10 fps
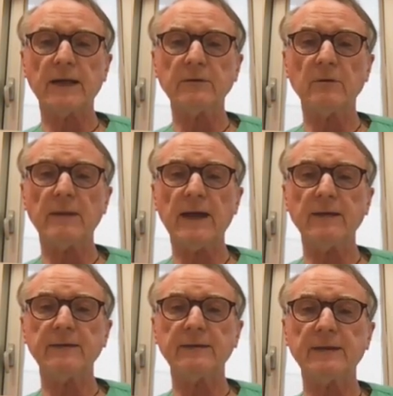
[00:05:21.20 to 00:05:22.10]

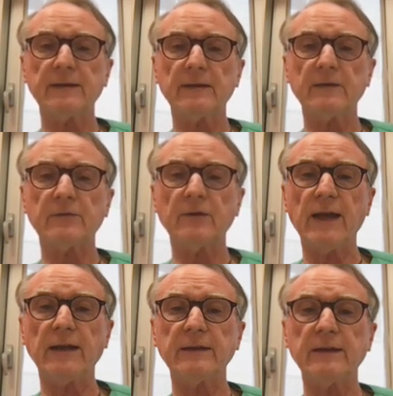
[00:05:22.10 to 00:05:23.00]
randomized
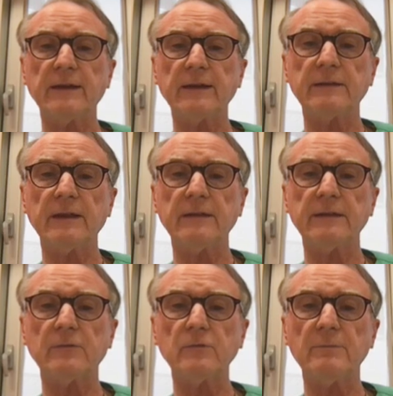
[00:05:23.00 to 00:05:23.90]

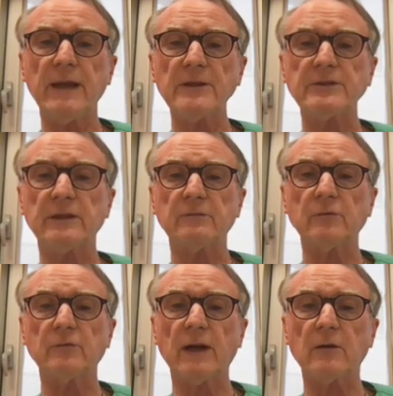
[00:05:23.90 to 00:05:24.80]
332 patients
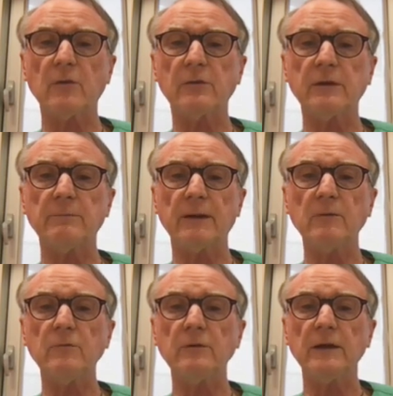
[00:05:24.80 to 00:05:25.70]
to drug-coated
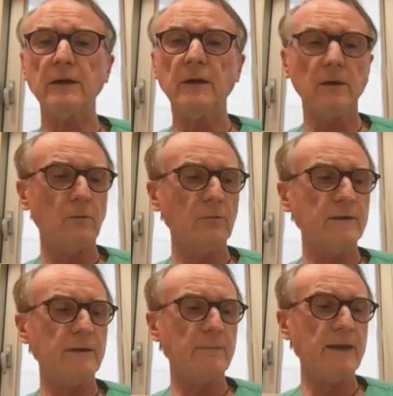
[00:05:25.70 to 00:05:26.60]
balloon
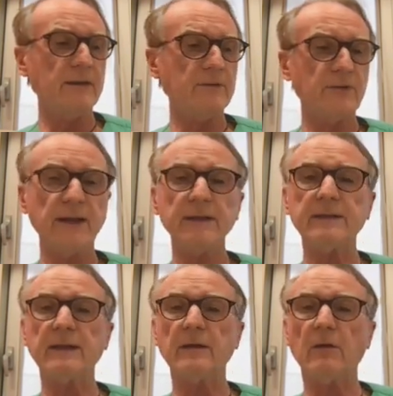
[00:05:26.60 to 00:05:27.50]
with a MACE
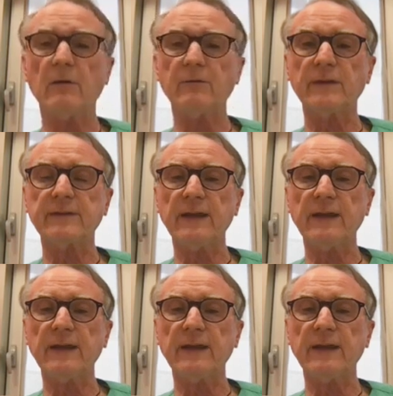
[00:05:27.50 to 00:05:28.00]
rate of